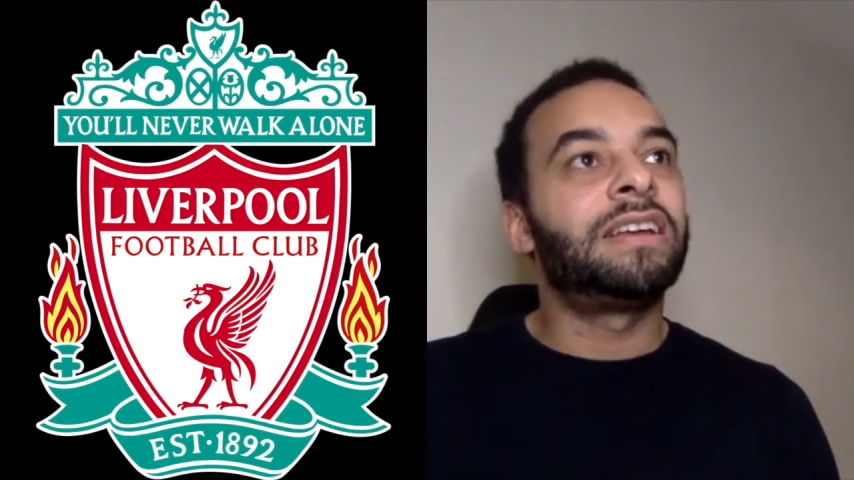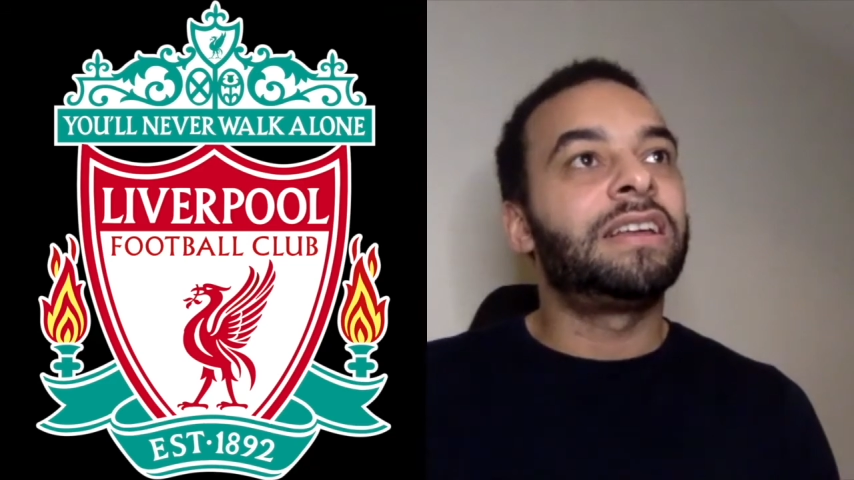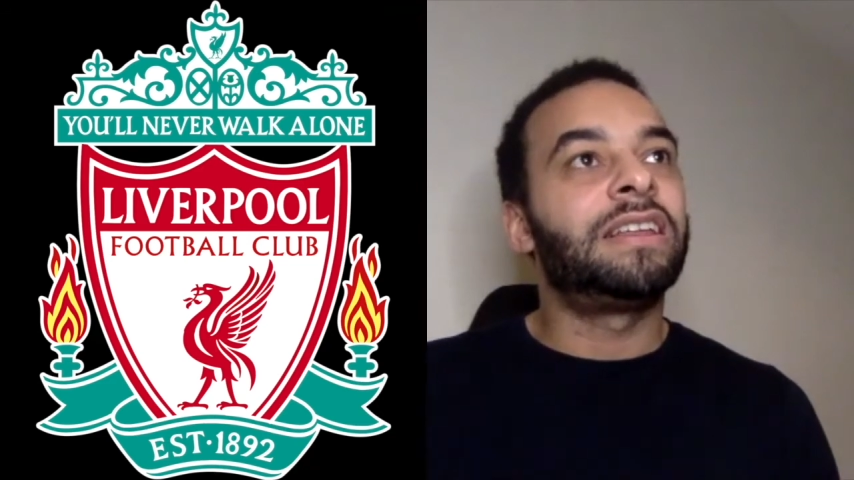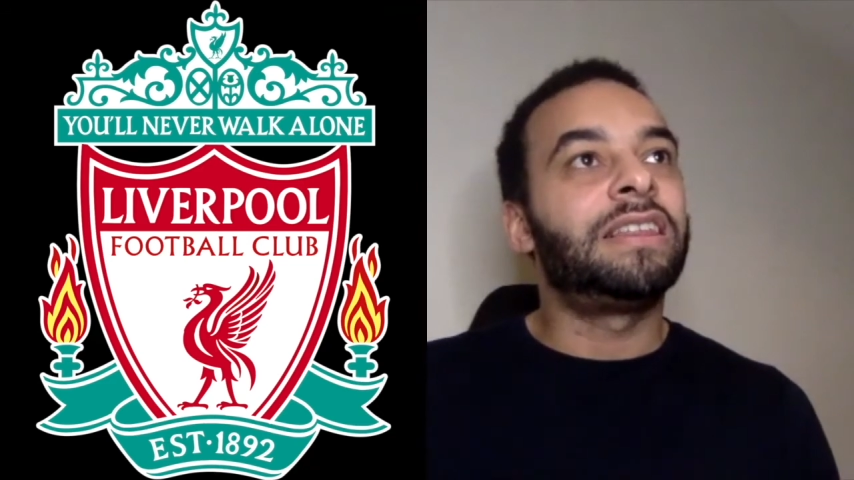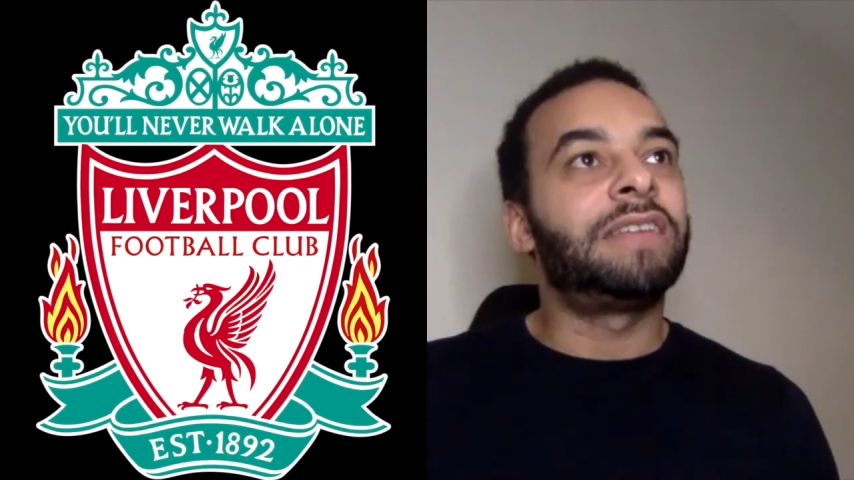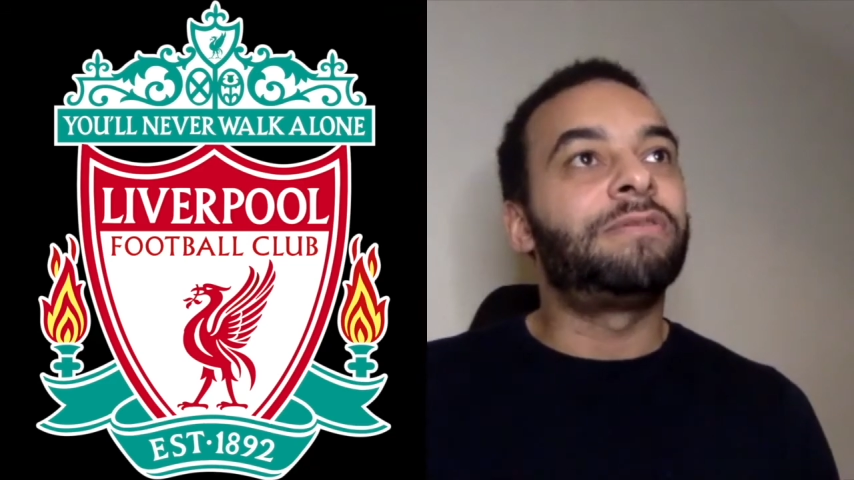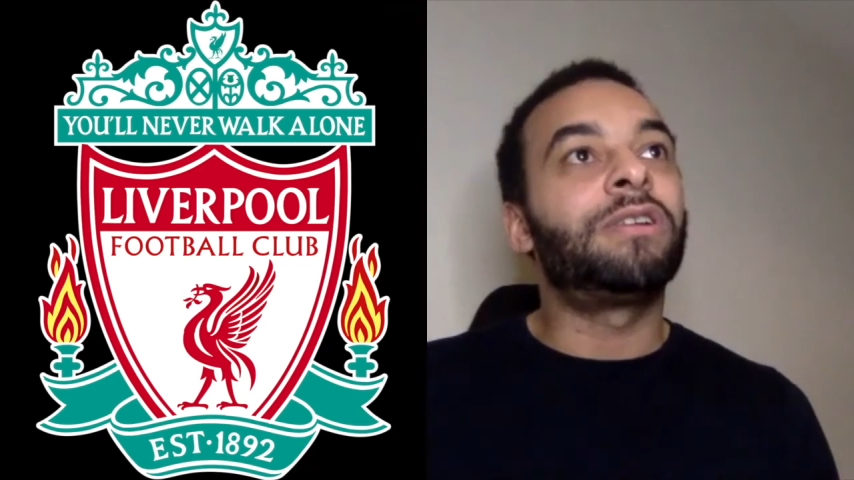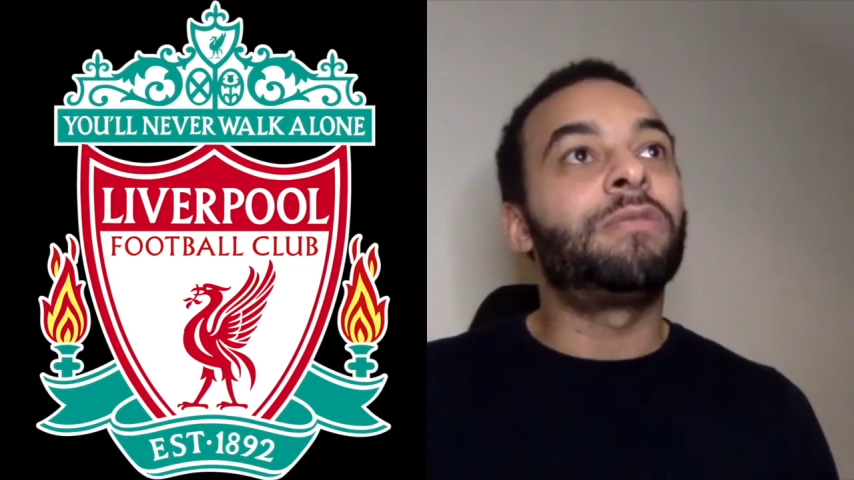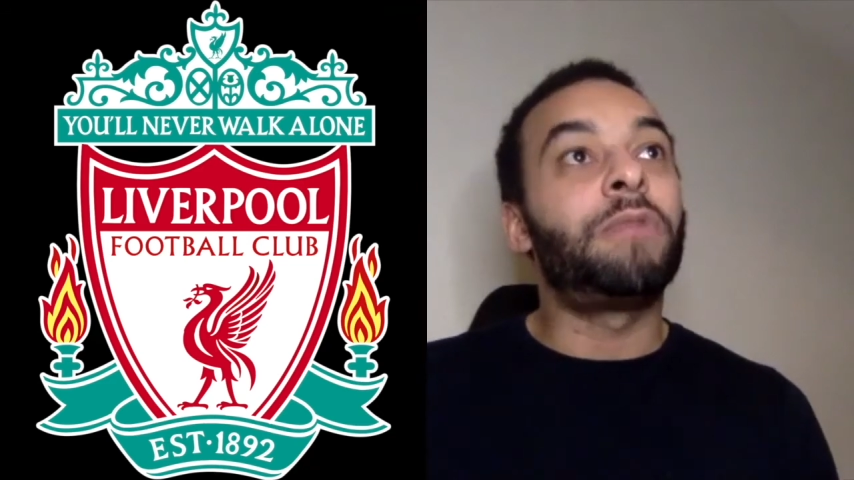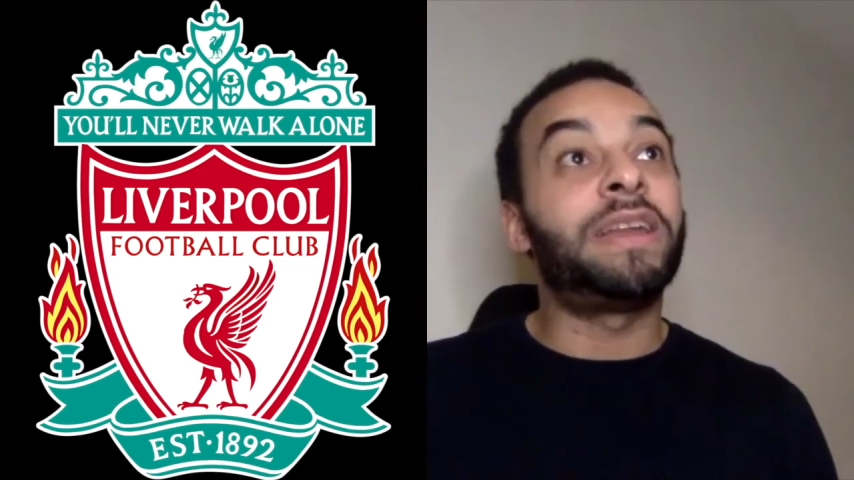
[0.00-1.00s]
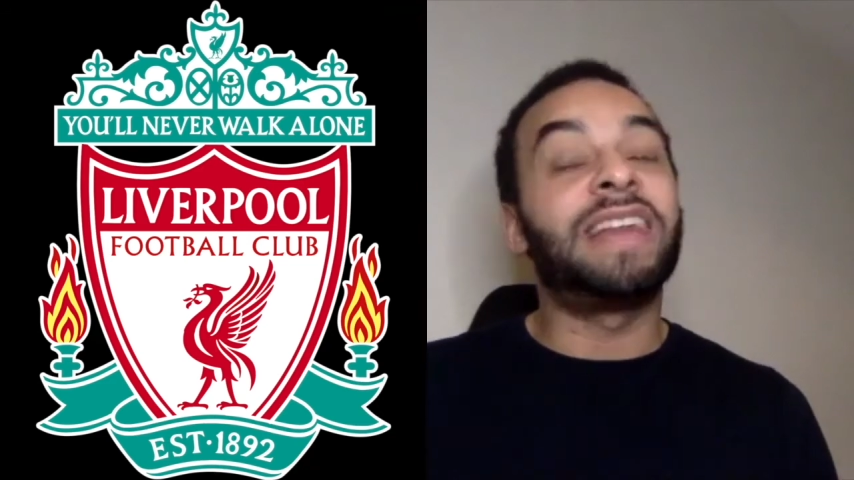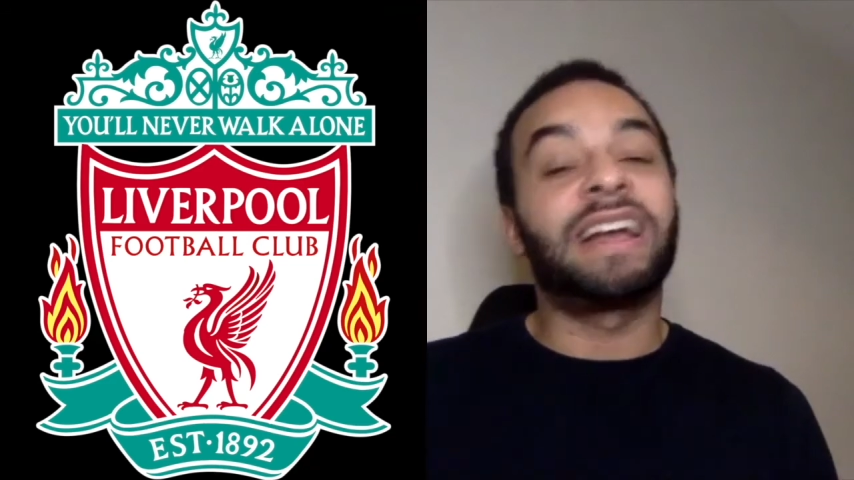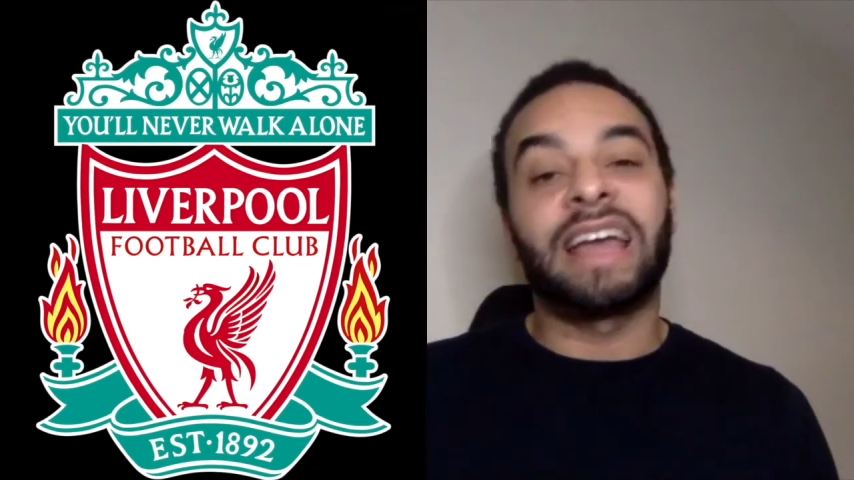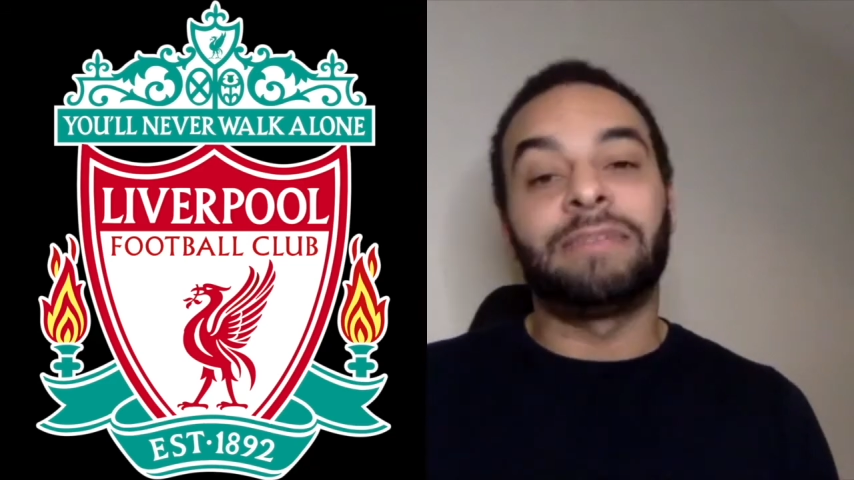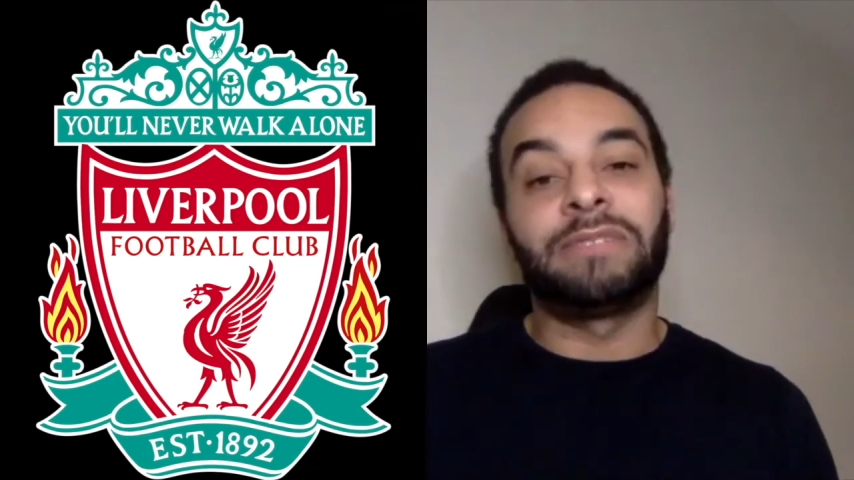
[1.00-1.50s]
they've got to win that
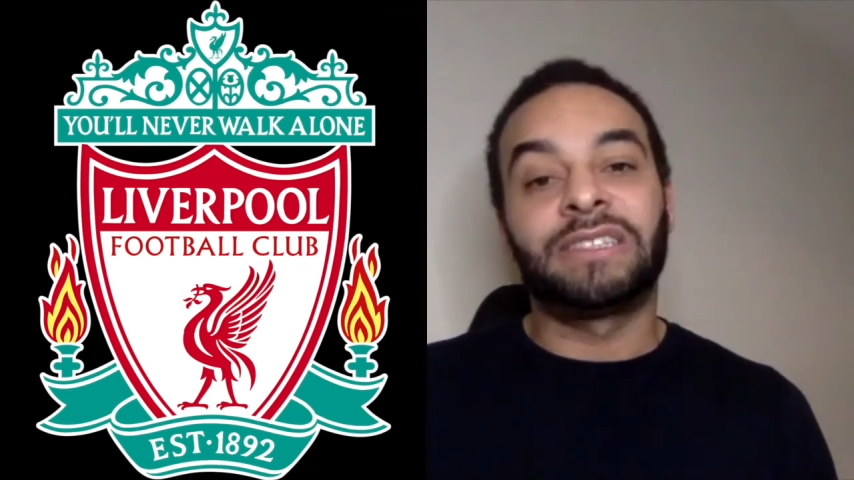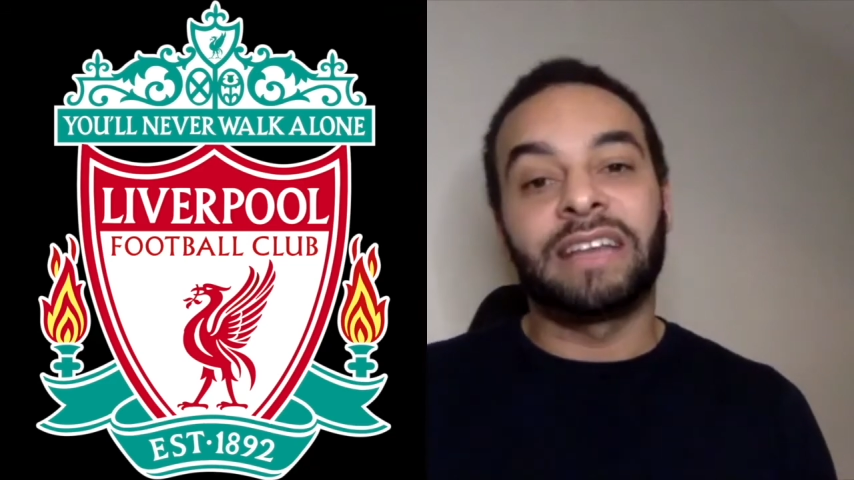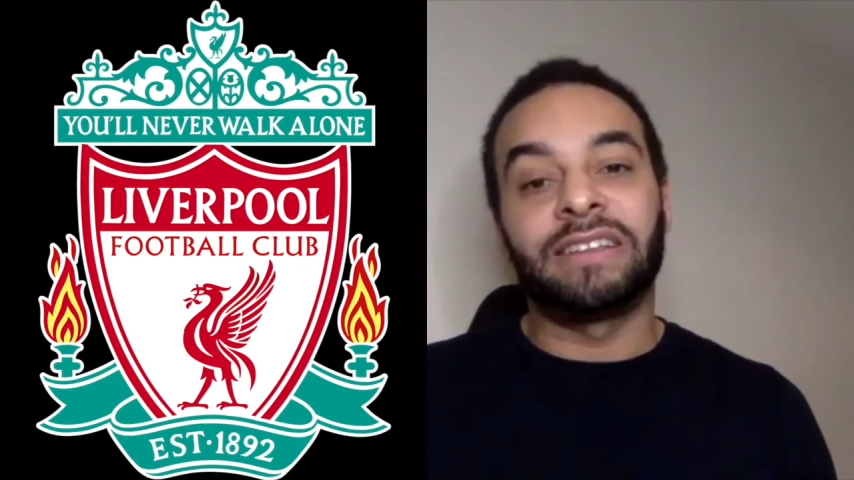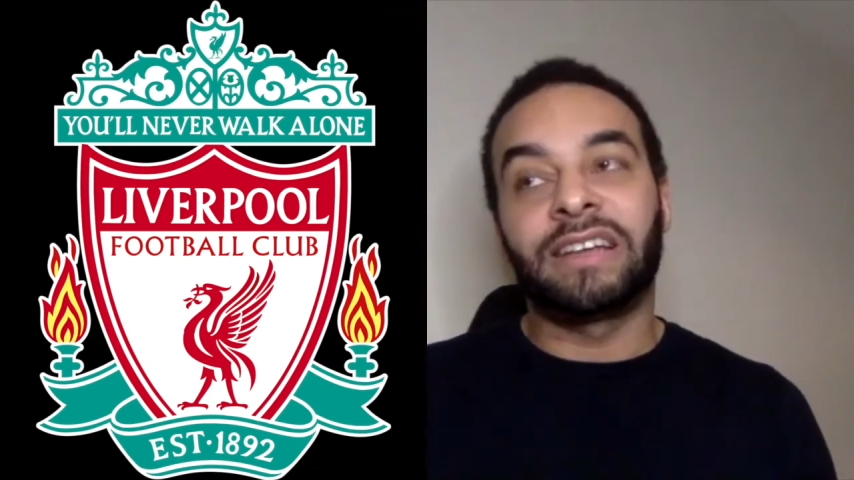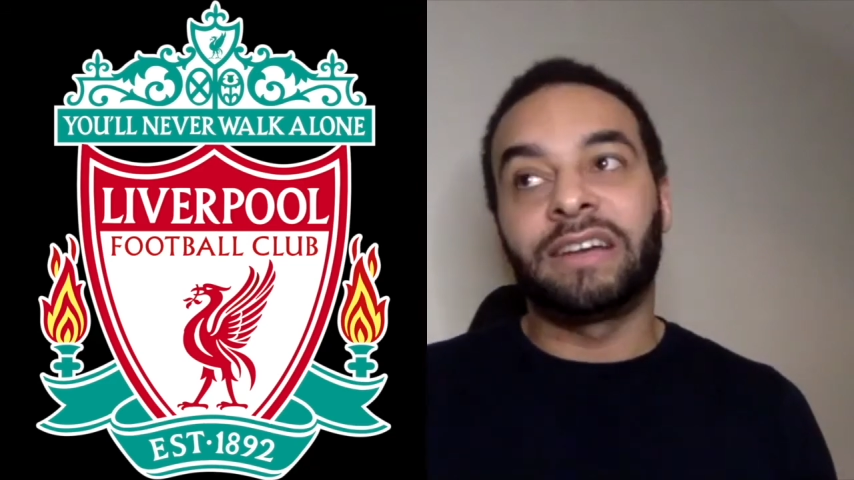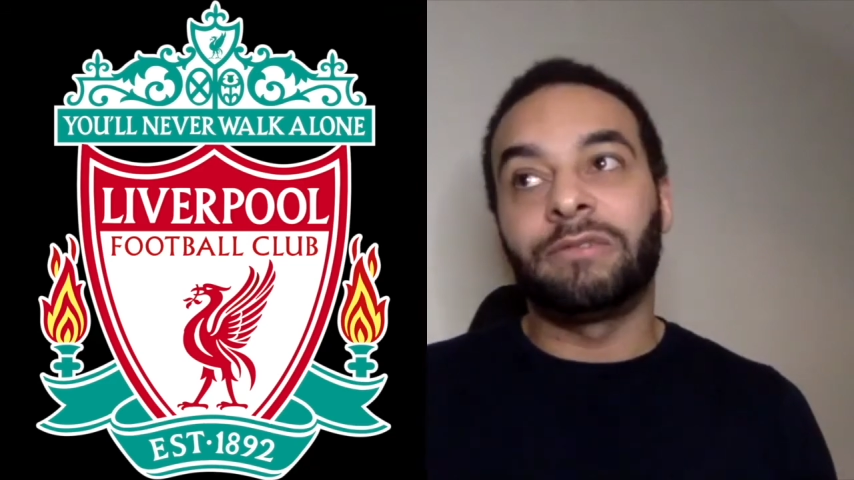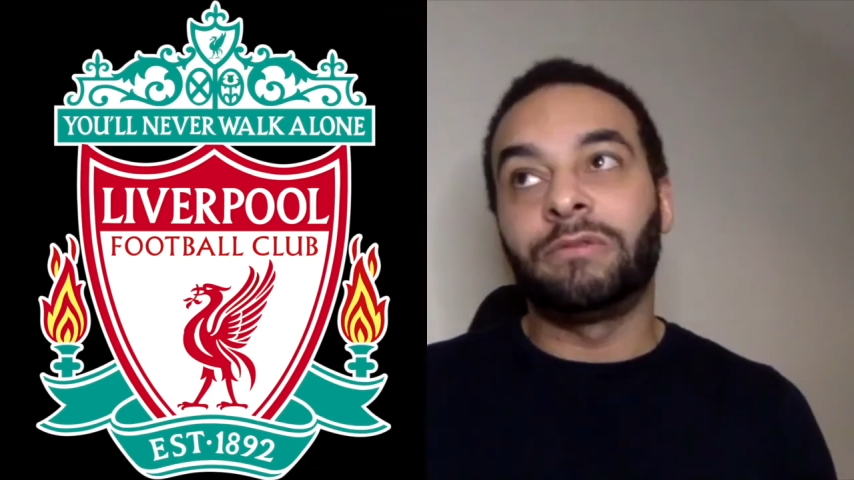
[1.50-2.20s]
game to stay in the title